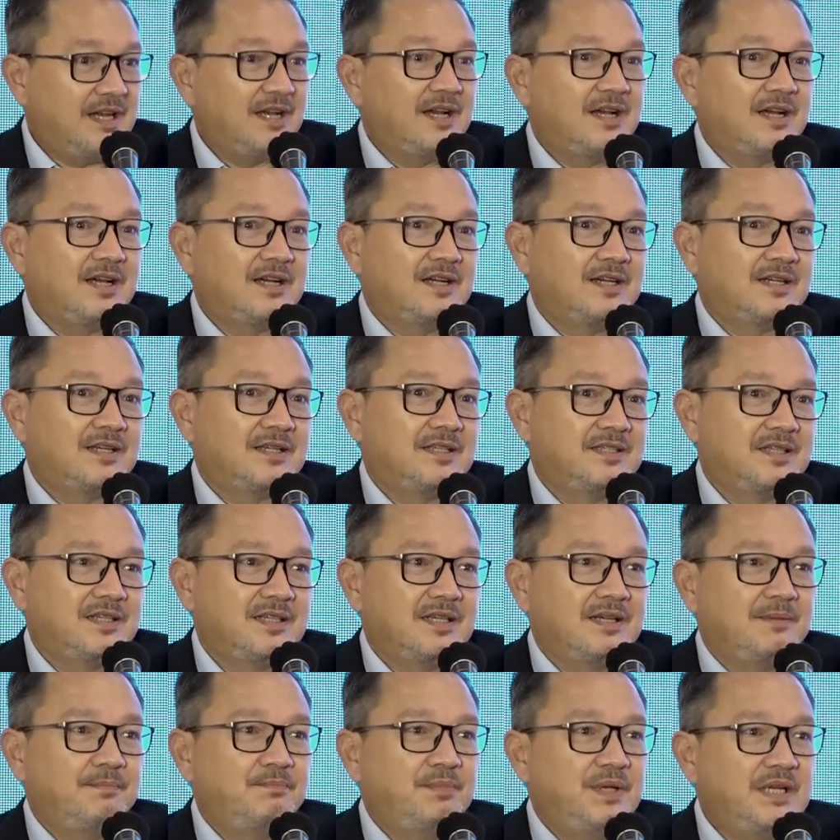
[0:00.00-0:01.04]
the
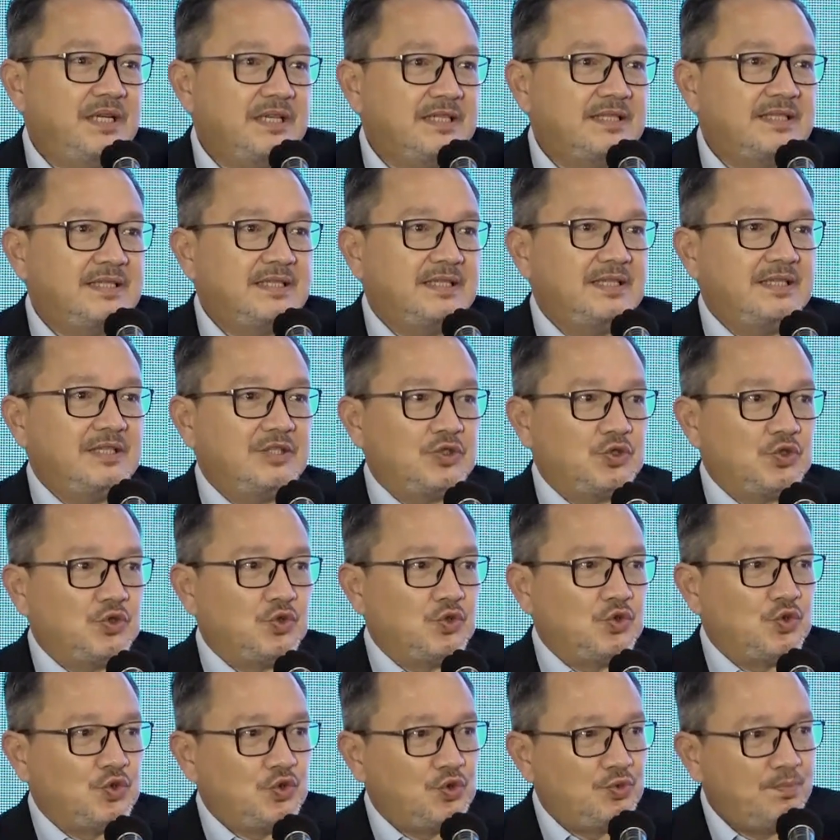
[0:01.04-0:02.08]
ability
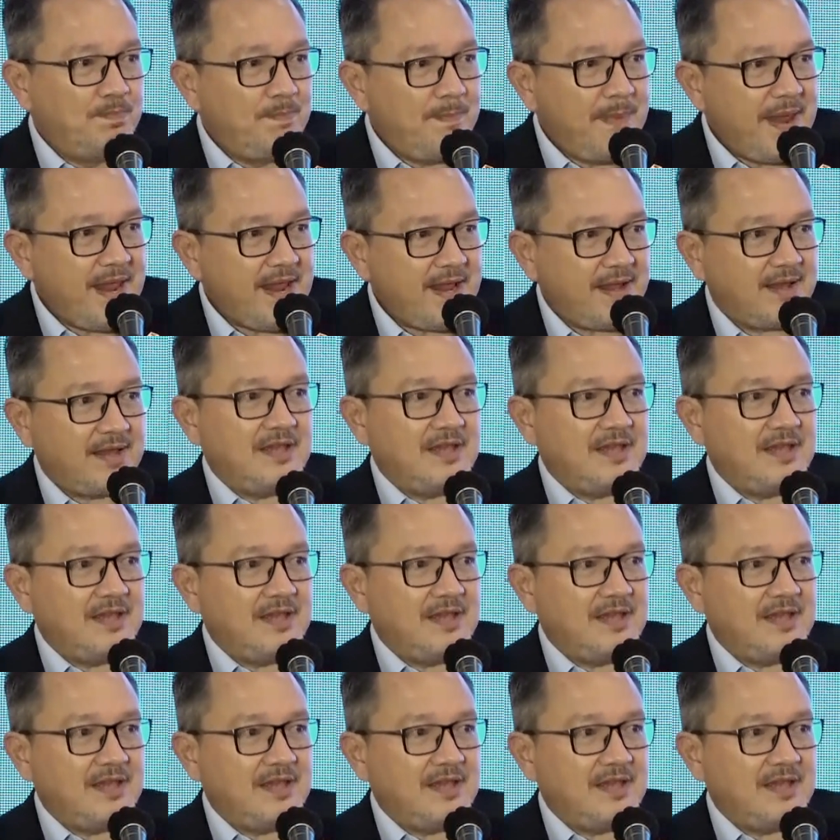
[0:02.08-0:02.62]
to make